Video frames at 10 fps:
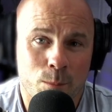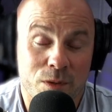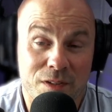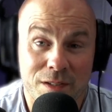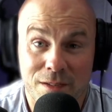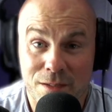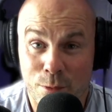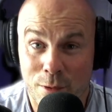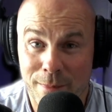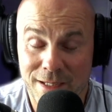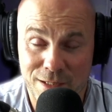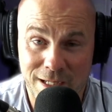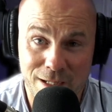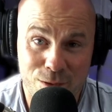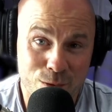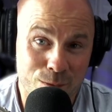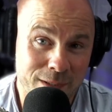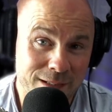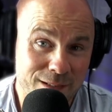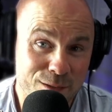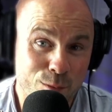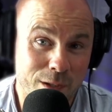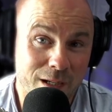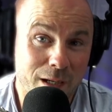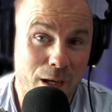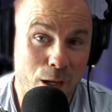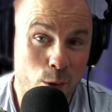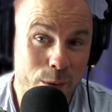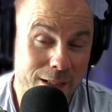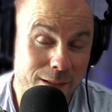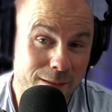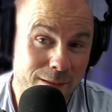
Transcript: But since it's your imagination, make this drink glowing.